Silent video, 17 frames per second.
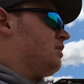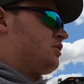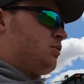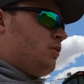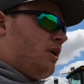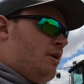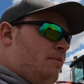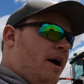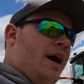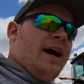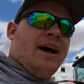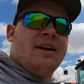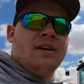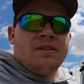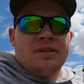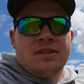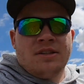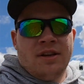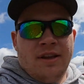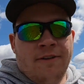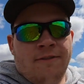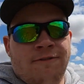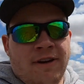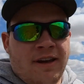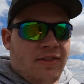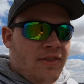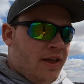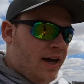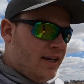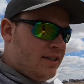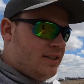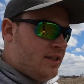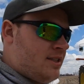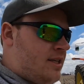20 miles to the
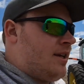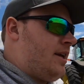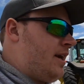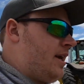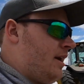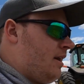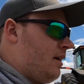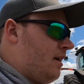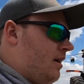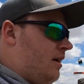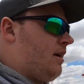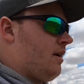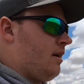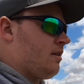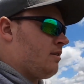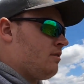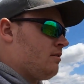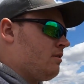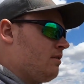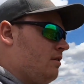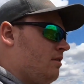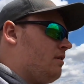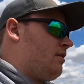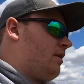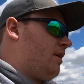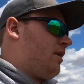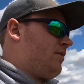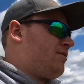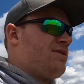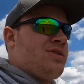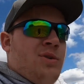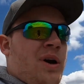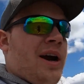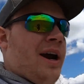feedlot just to get the
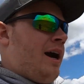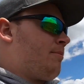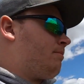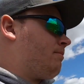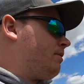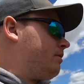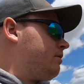crap.